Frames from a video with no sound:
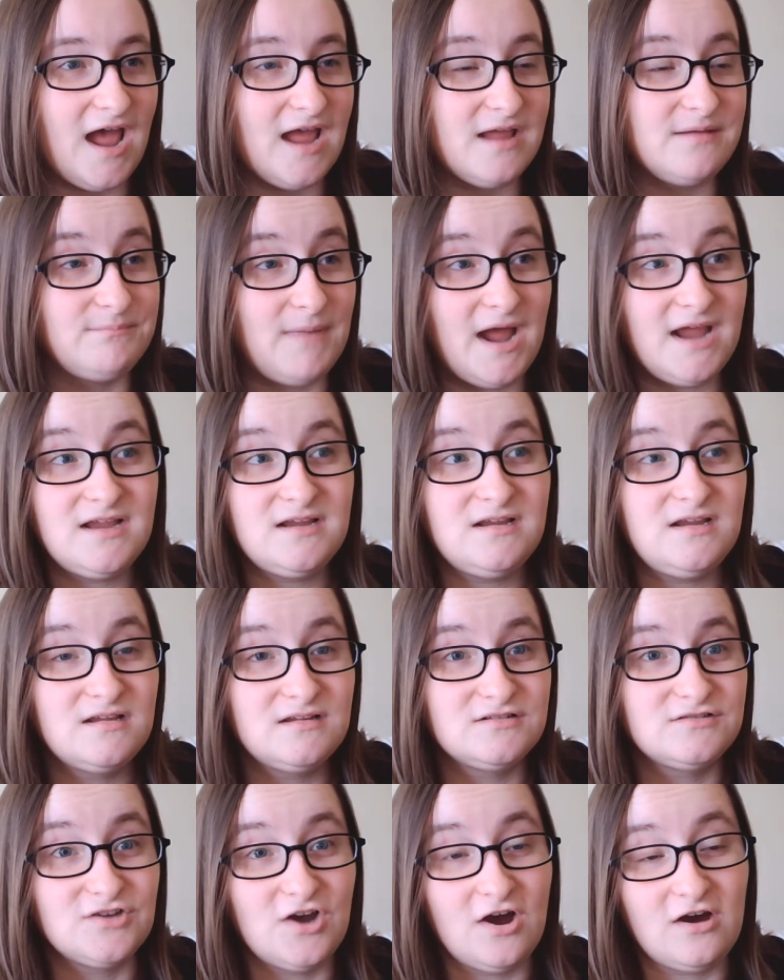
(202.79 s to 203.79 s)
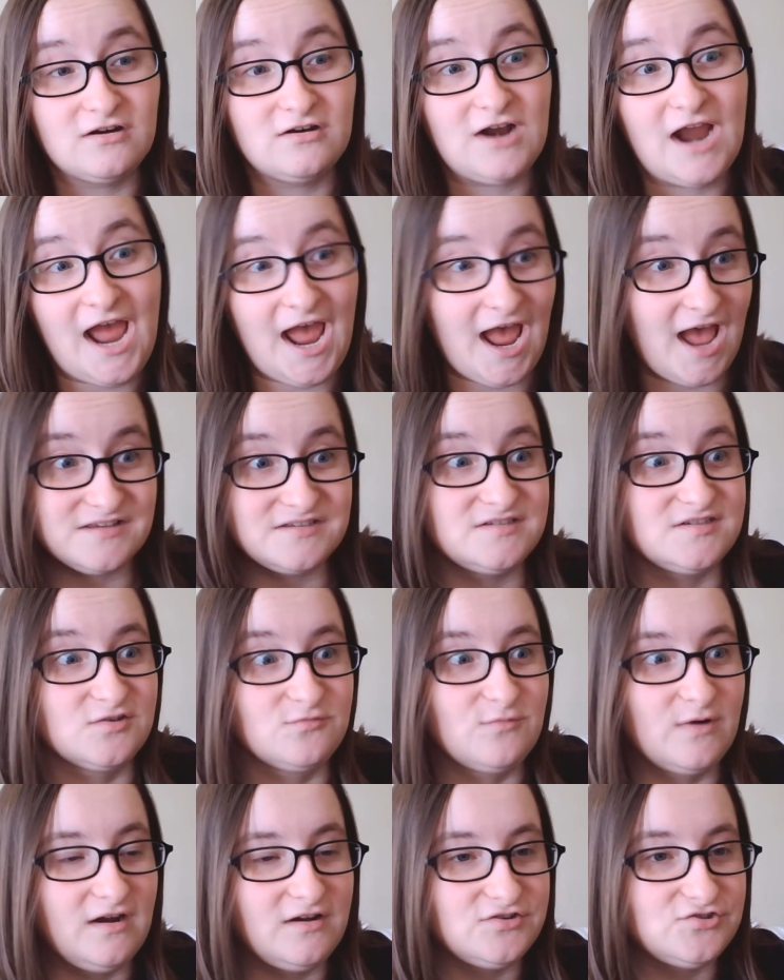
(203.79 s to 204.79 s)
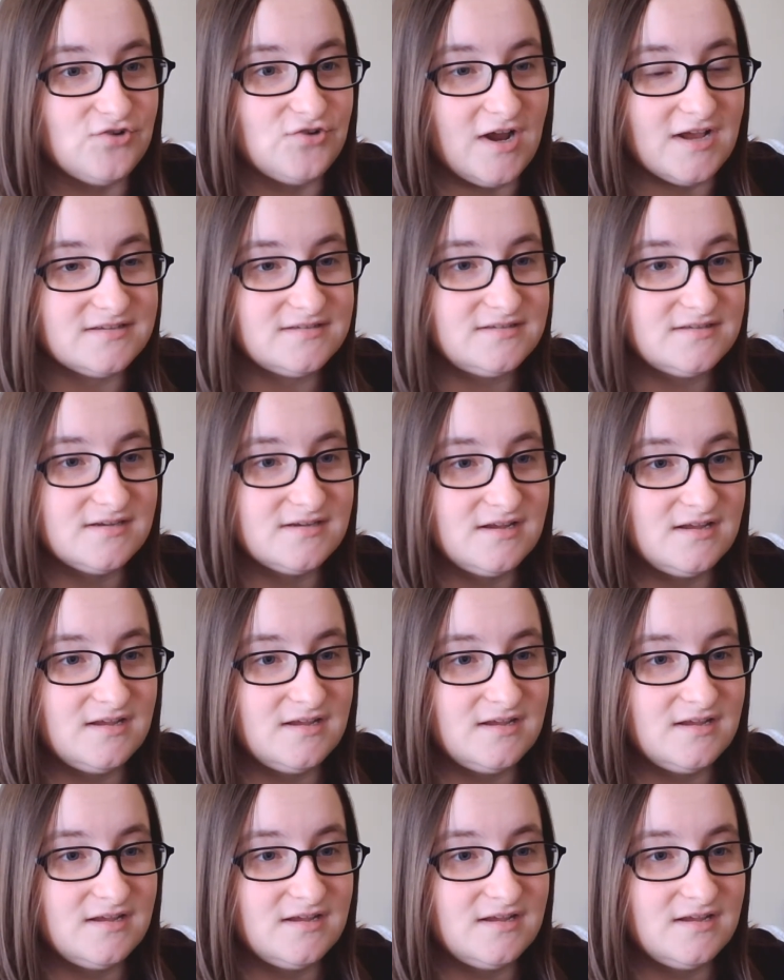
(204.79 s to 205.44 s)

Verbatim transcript: I- my daughter has to wear a dress.